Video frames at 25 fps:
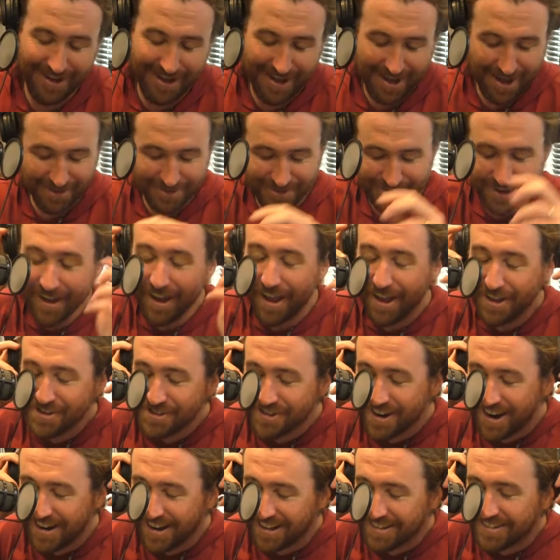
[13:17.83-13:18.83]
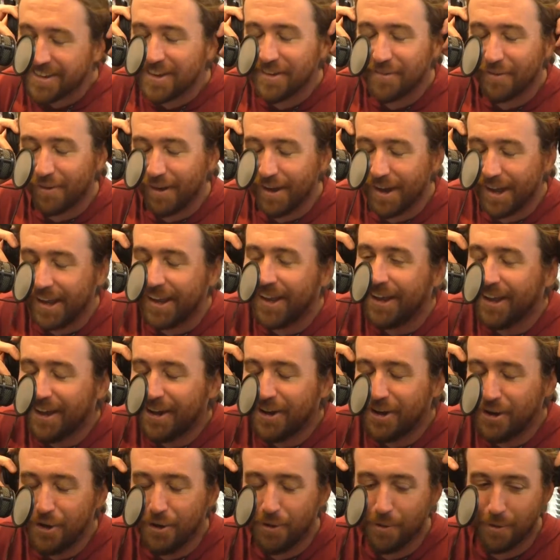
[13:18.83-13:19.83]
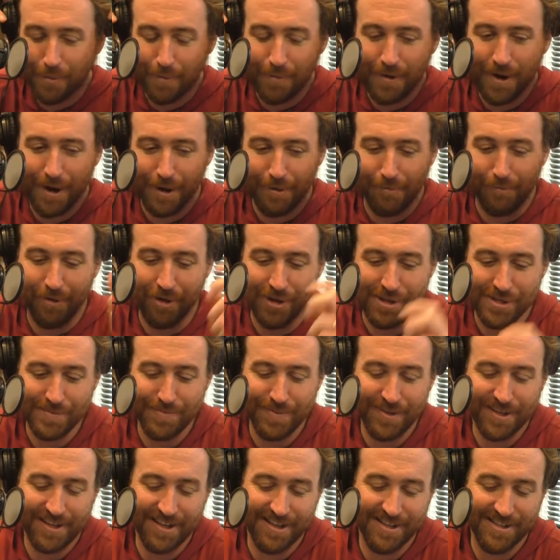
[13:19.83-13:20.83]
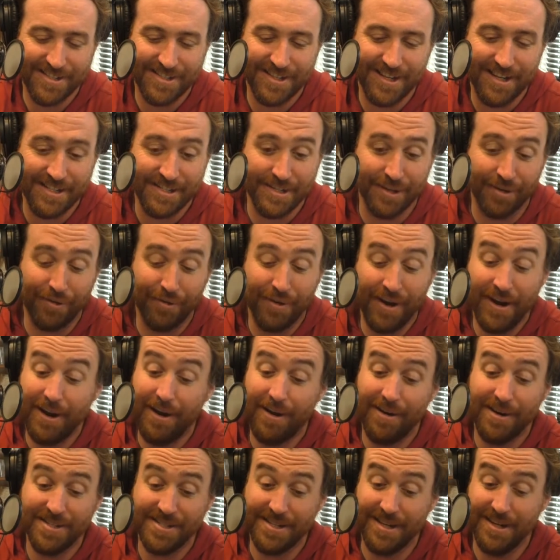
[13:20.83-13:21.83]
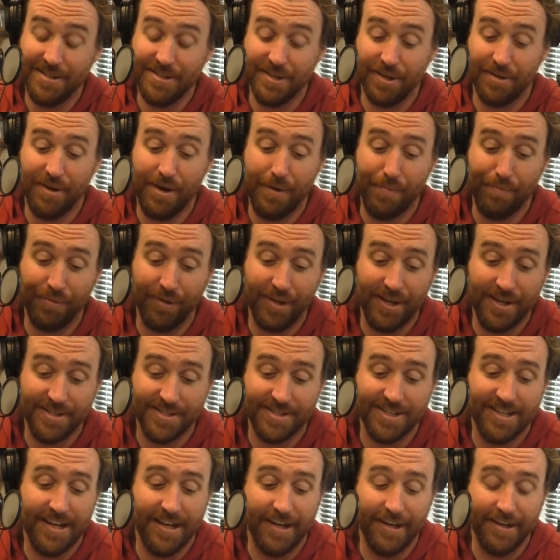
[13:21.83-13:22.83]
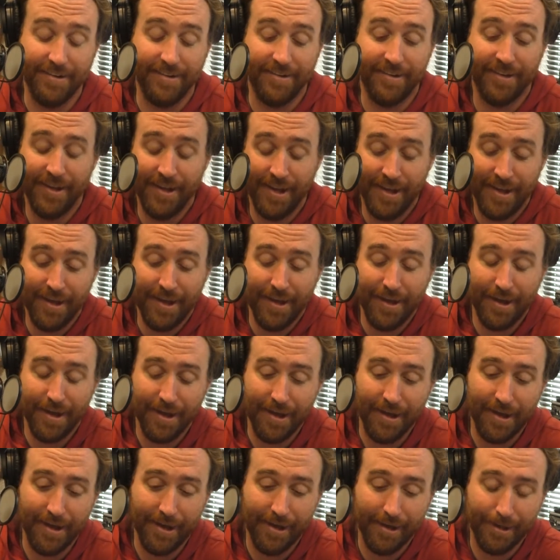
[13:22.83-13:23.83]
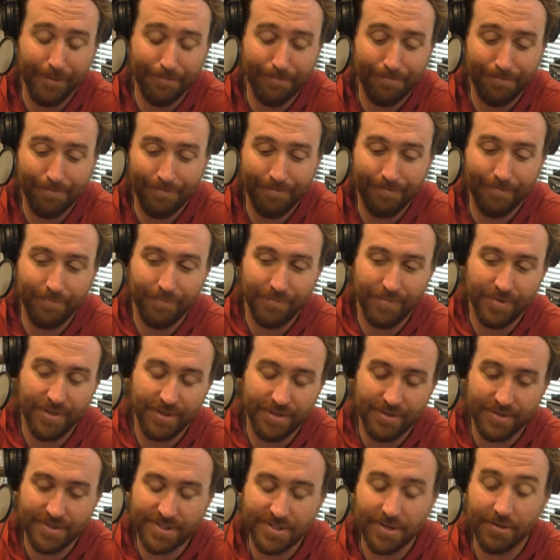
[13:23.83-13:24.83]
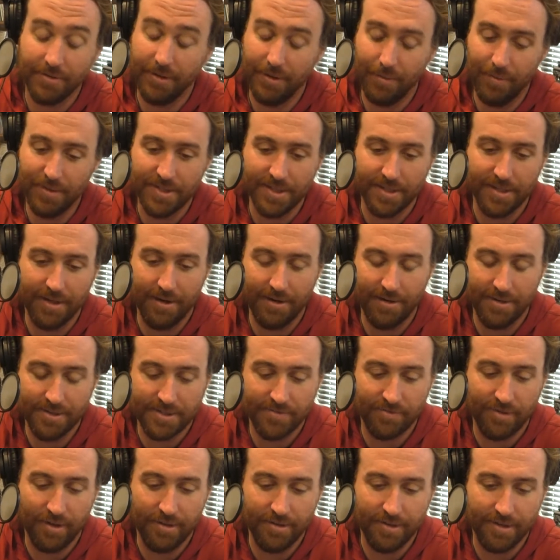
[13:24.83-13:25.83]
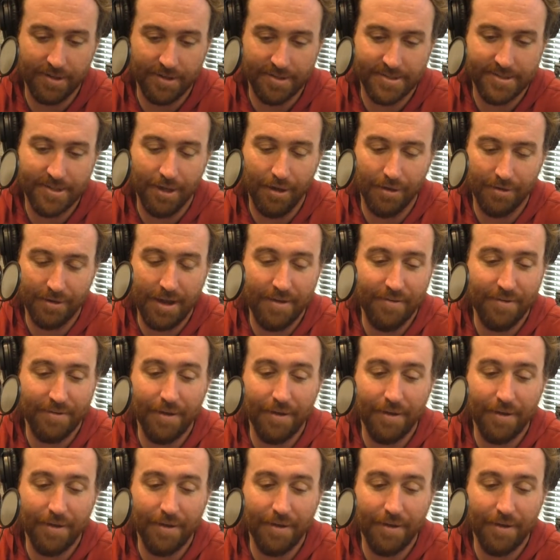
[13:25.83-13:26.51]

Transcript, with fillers: I'll try, I'll try not to give away who or where it was, because it's a great artist and it's a great place. And uh, it certainly wasn't the artist's fault. You could tell.